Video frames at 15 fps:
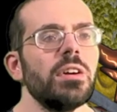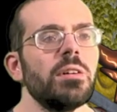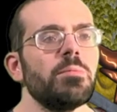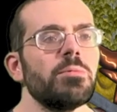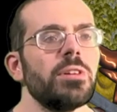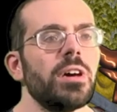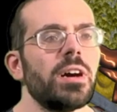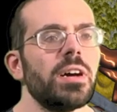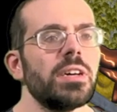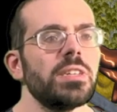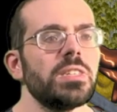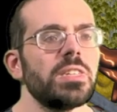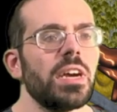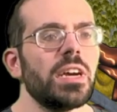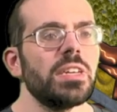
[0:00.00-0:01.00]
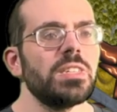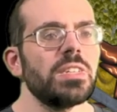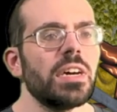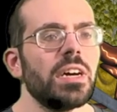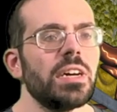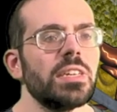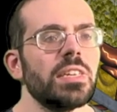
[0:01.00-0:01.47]
Plus, as
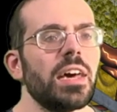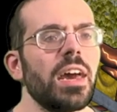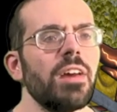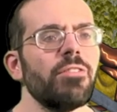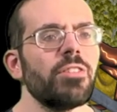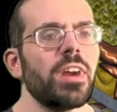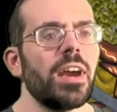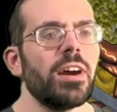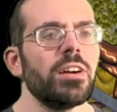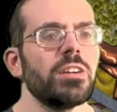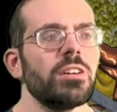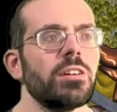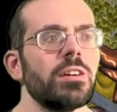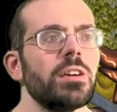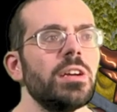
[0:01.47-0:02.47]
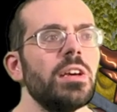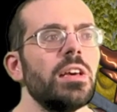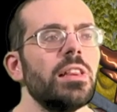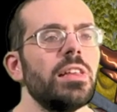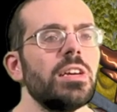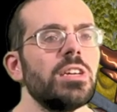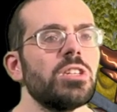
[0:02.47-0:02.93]
a life character,
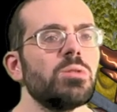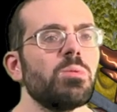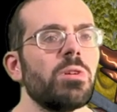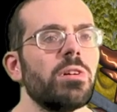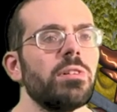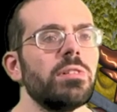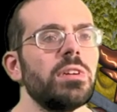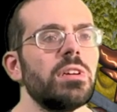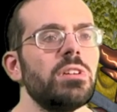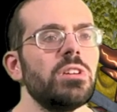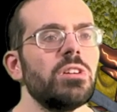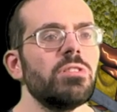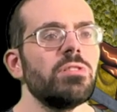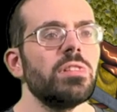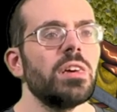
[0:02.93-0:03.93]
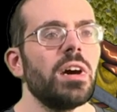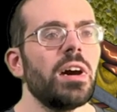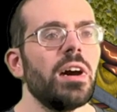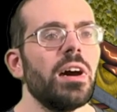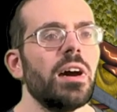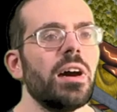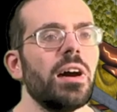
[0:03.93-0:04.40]
this world gives you
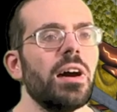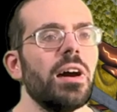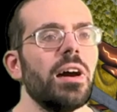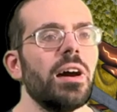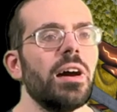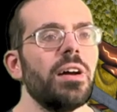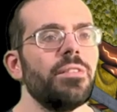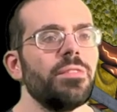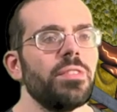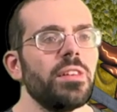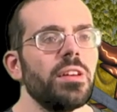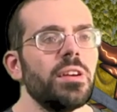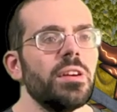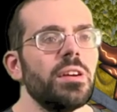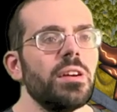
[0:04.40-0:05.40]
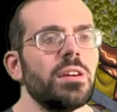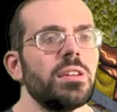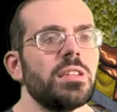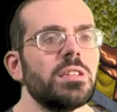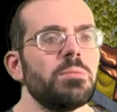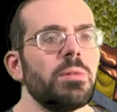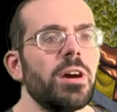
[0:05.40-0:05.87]
the
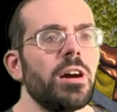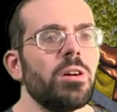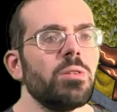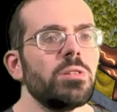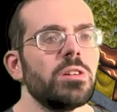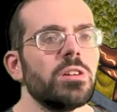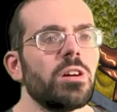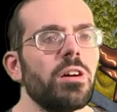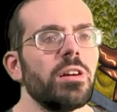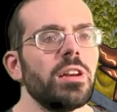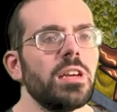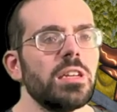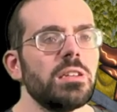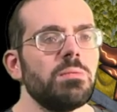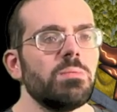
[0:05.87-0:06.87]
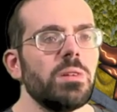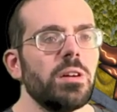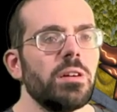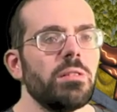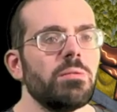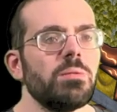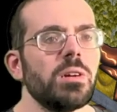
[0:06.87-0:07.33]
spell Guardian
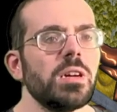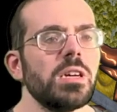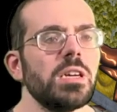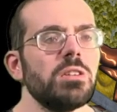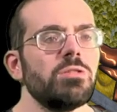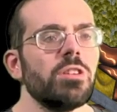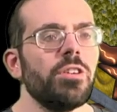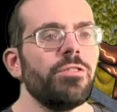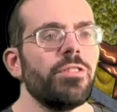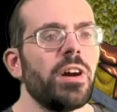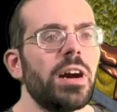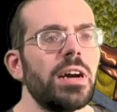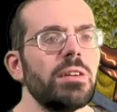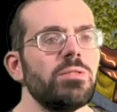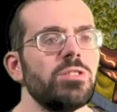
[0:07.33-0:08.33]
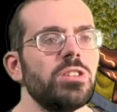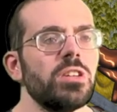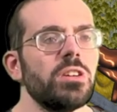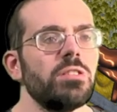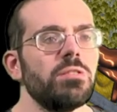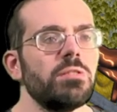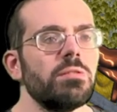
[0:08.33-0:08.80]
Spirit, which revives
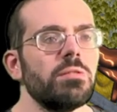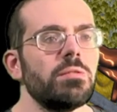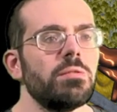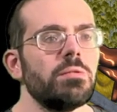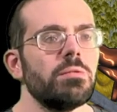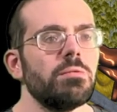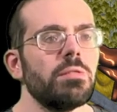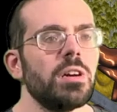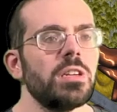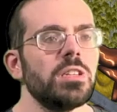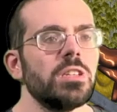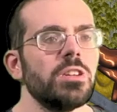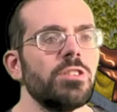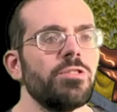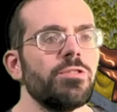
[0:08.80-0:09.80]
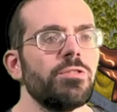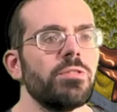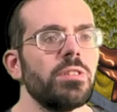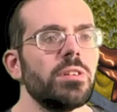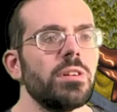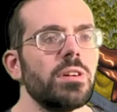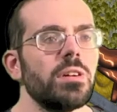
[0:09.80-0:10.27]
you once
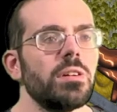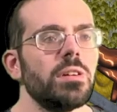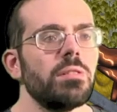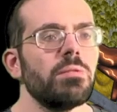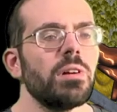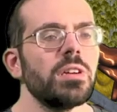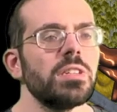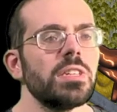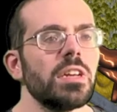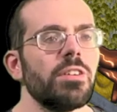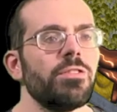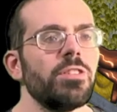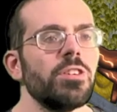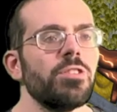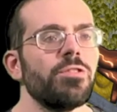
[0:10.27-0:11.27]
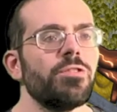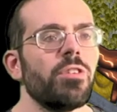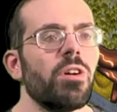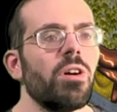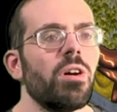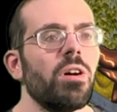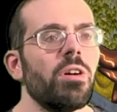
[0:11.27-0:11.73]
if you
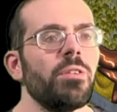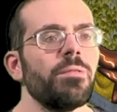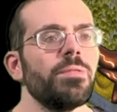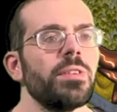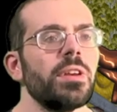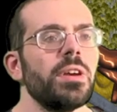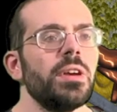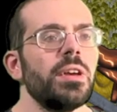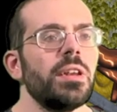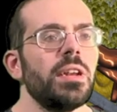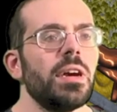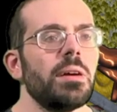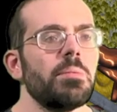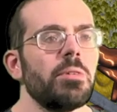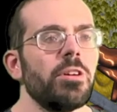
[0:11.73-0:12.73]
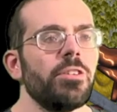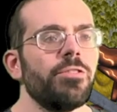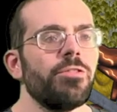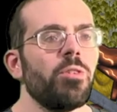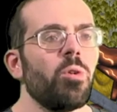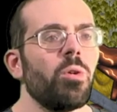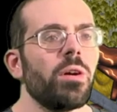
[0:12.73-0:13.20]
fall. Number
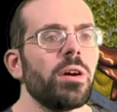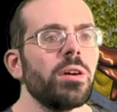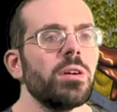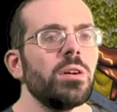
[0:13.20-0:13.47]
4,